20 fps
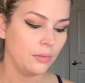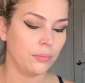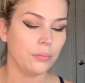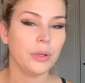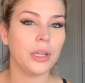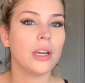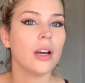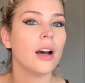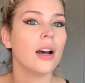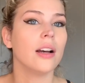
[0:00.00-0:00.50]

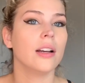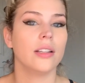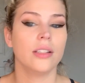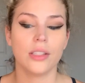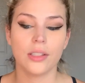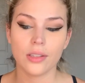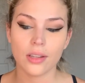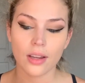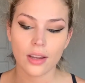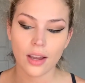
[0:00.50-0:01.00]

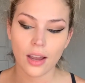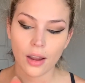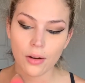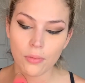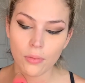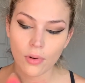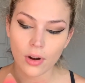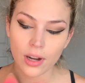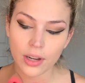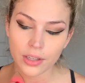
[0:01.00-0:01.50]
because I
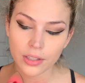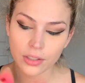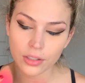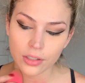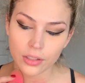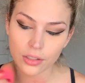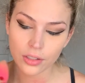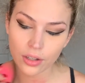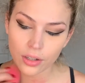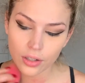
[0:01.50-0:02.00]
want
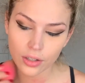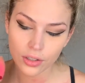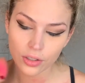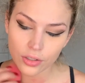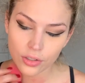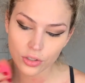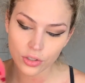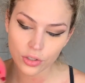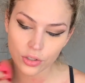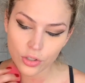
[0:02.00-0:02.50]

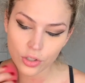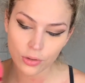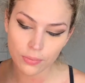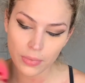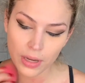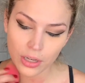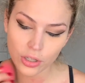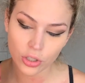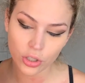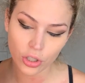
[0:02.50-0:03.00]
to
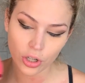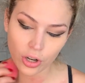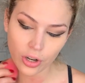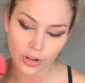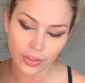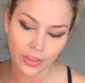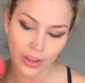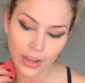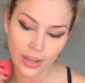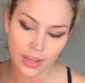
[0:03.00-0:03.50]
make
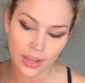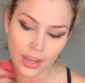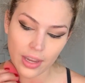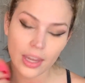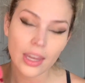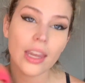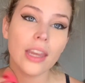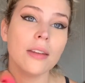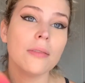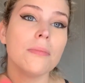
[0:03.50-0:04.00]
sure that
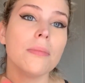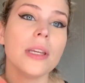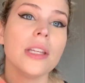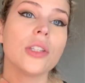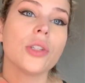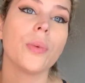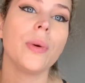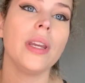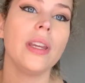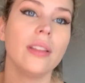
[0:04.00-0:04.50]
in
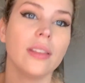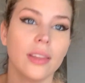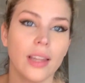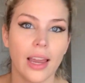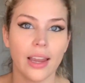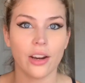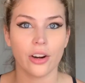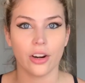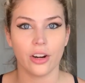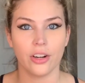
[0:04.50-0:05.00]
between
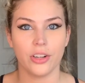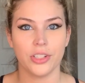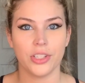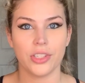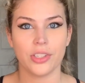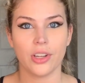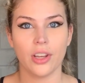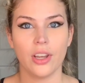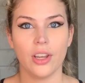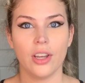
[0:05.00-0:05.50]
layers,
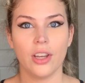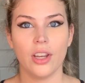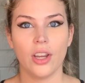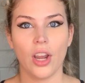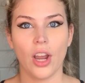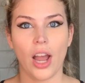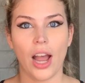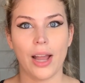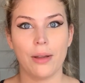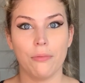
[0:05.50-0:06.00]

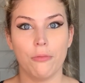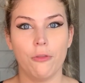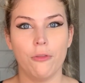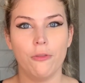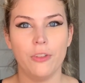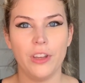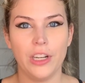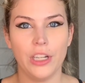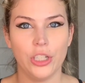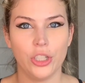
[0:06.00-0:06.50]
I'm
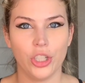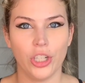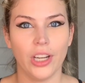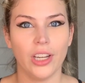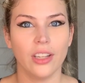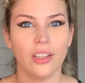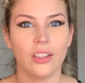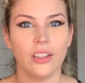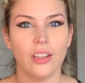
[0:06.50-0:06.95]
finishing.